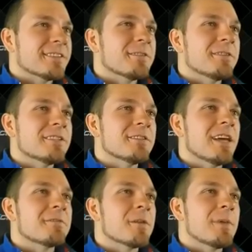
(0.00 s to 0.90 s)
We've been doing
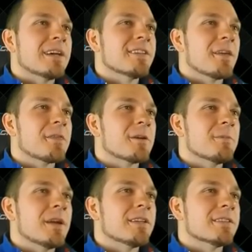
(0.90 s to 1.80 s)
that for the past, like, thirty
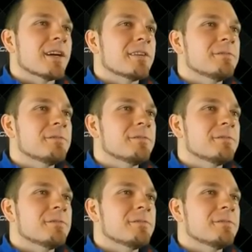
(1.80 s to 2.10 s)
minutes.